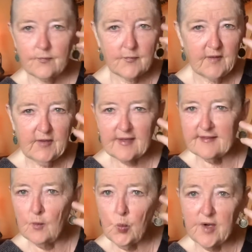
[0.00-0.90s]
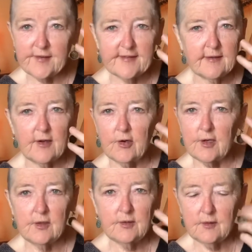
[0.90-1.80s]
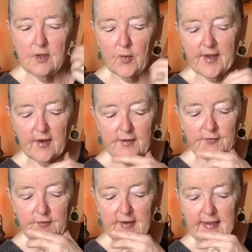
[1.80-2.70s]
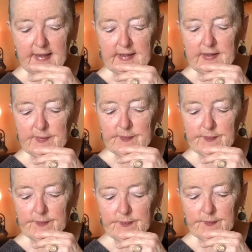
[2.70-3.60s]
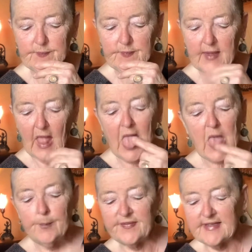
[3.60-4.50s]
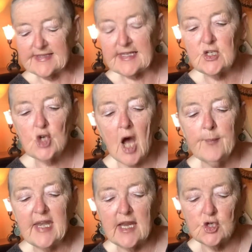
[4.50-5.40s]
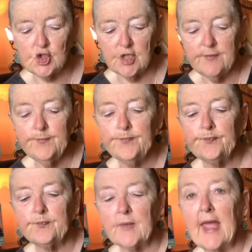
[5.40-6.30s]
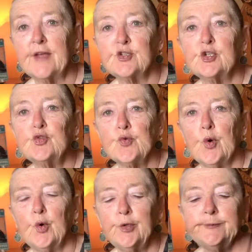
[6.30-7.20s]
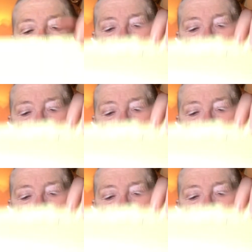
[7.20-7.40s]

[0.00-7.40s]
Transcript: They've got some weird scenario going on in their head. But they seek domination and control.